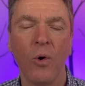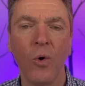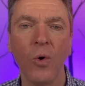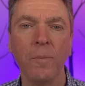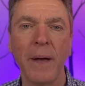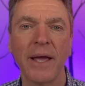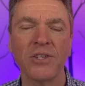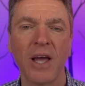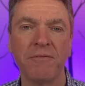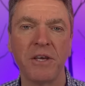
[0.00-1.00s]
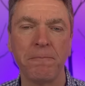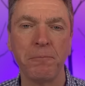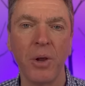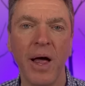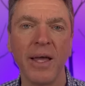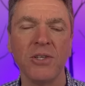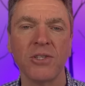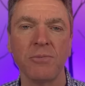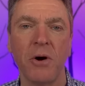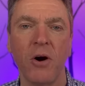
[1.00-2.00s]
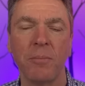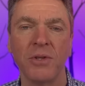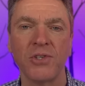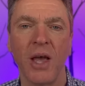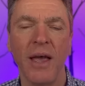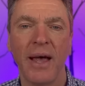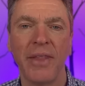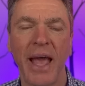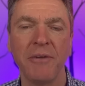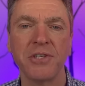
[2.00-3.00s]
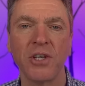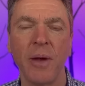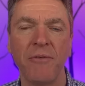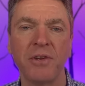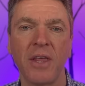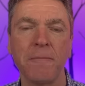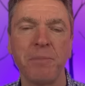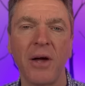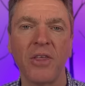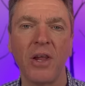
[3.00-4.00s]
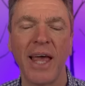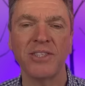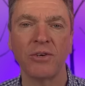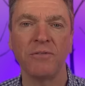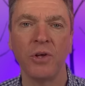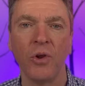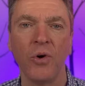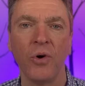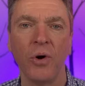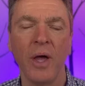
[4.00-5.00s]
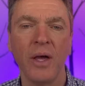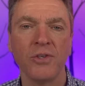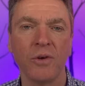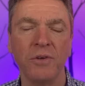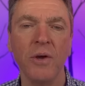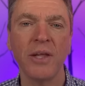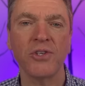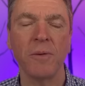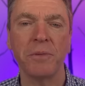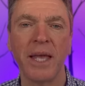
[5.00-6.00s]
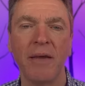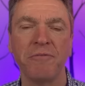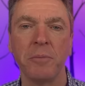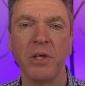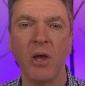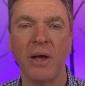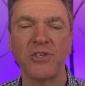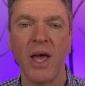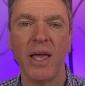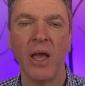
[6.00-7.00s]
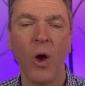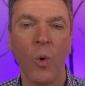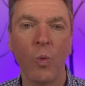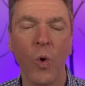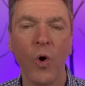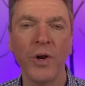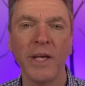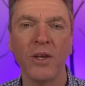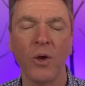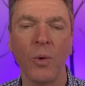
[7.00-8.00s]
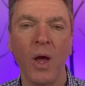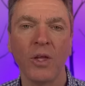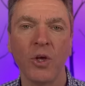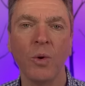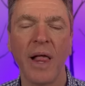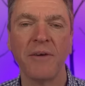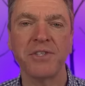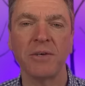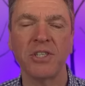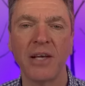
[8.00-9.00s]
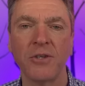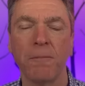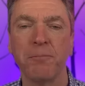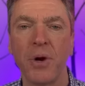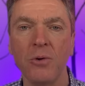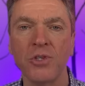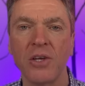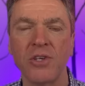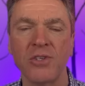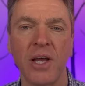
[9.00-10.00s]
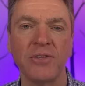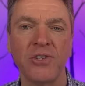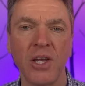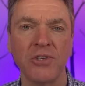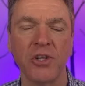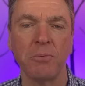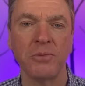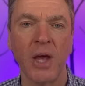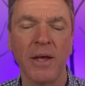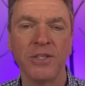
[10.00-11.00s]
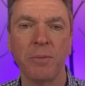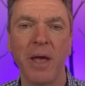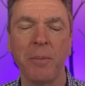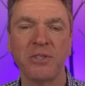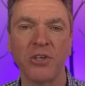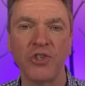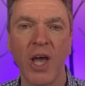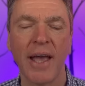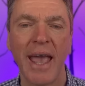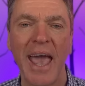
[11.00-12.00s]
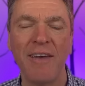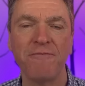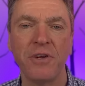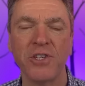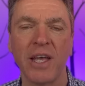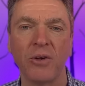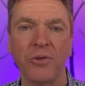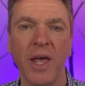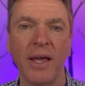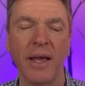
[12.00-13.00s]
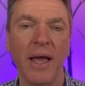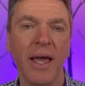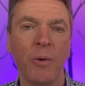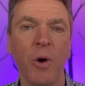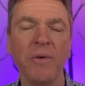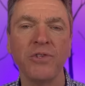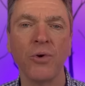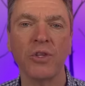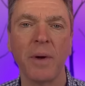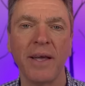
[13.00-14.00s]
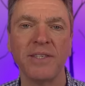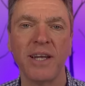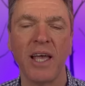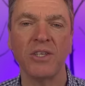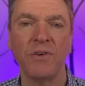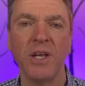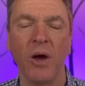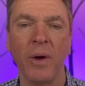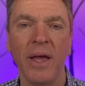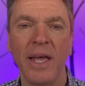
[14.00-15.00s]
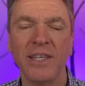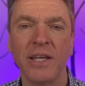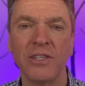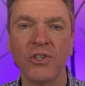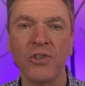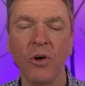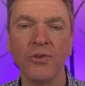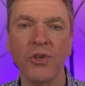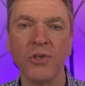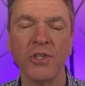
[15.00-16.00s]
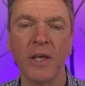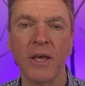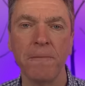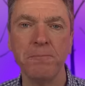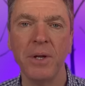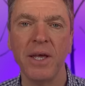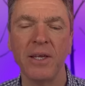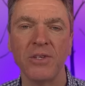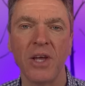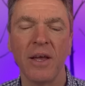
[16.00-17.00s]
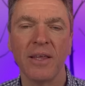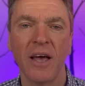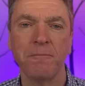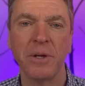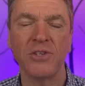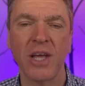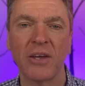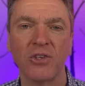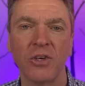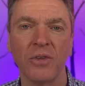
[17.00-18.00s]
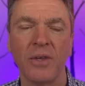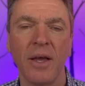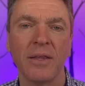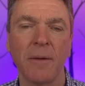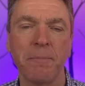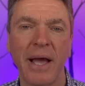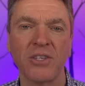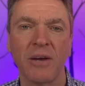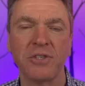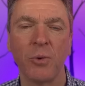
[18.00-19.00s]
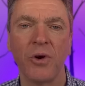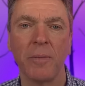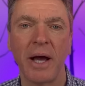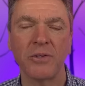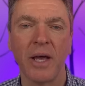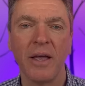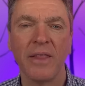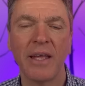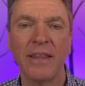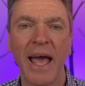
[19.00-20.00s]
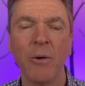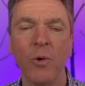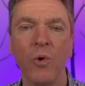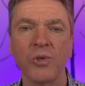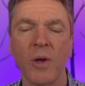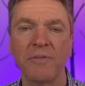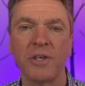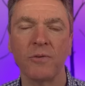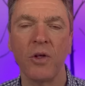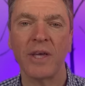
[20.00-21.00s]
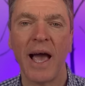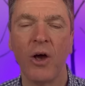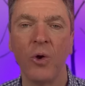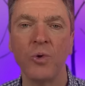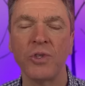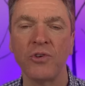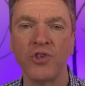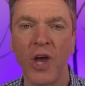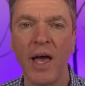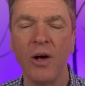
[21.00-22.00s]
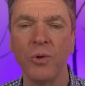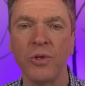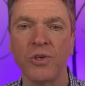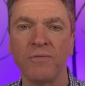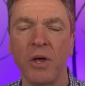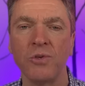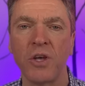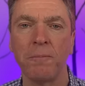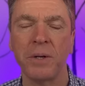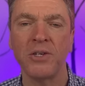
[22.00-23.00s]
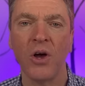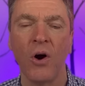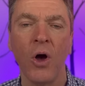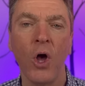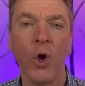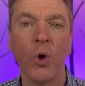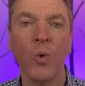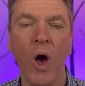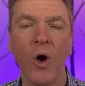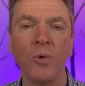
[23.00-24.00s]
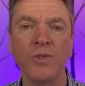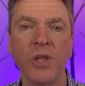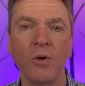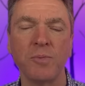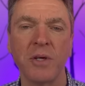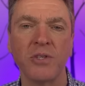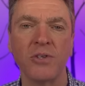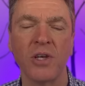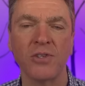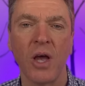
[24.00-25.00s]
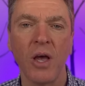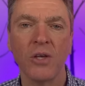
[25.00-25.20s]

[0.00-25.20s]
All banks have compliance departments and they have to do everything by the letter of the law. So if you get something in from the USA, warning you, you will have to set up processes and systems to be able to check every single thing. And what we've talked about in today's video is that it's not just the companies that have been sanctioned that banks have to worry about. They now also have to look at who the shareholders of those companies are, who owns those businesses.